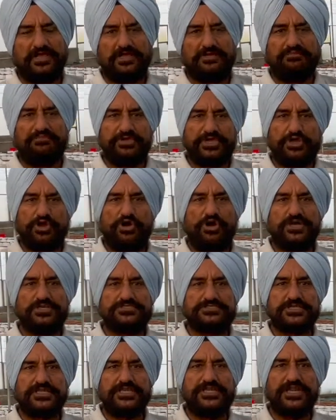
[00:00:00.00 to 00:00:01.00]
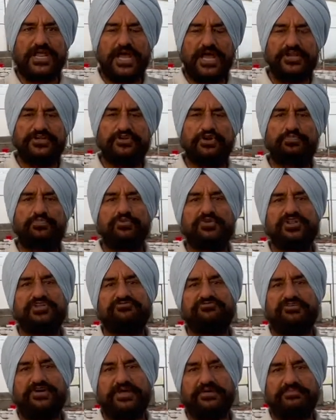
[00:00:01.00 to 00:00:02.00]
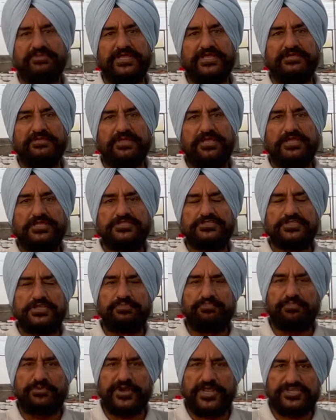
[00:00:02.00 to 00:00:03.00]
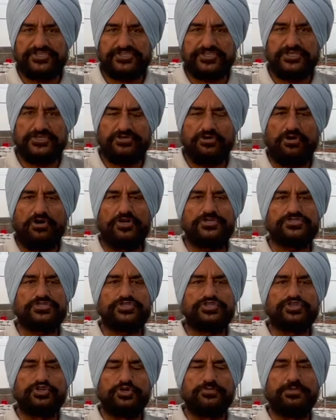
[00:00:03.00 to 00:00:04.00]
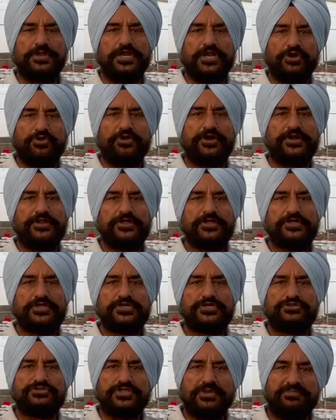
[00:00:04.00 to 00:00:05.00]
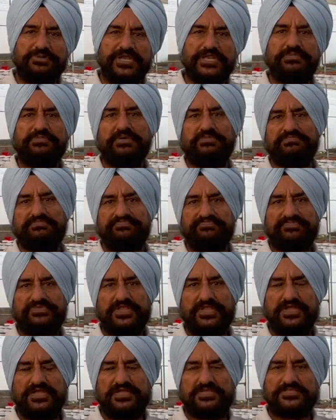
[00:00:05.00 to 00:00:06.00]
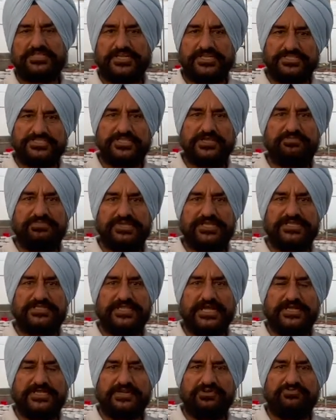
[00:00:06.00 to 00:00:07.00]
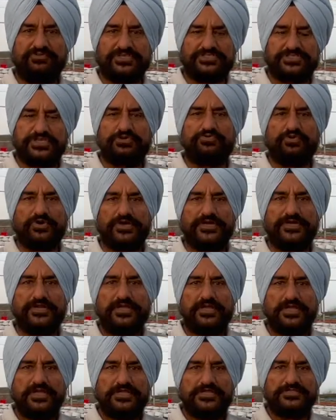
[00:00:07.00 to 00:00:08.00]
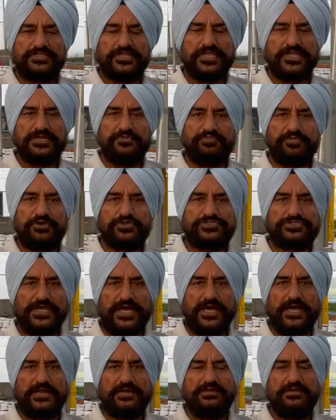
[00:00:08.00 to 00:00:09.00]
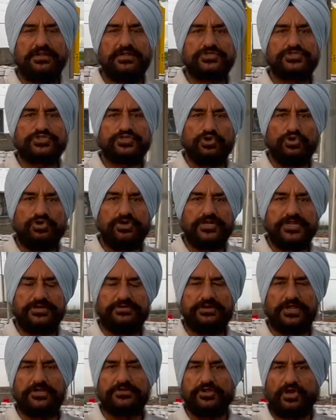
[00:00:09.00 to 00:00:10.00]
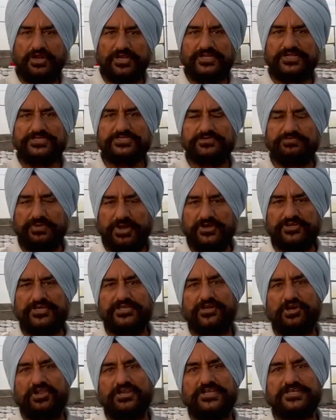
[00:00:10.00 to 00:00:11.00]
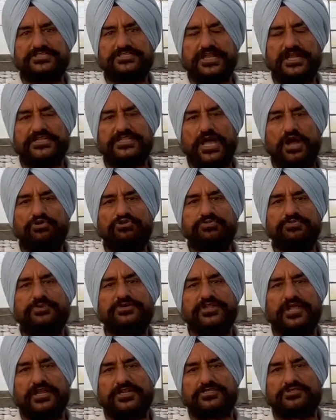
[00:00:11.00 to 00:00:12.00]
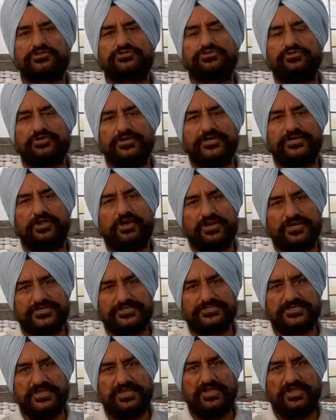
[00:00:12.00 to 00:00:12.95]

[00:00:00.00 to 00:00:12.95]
Because in hydroponic farming, the production cost should be lowered to the minimum. The reason being that in Western world, the inputs are sold in dollars, bought in dollars, and the output are also sold in dollars.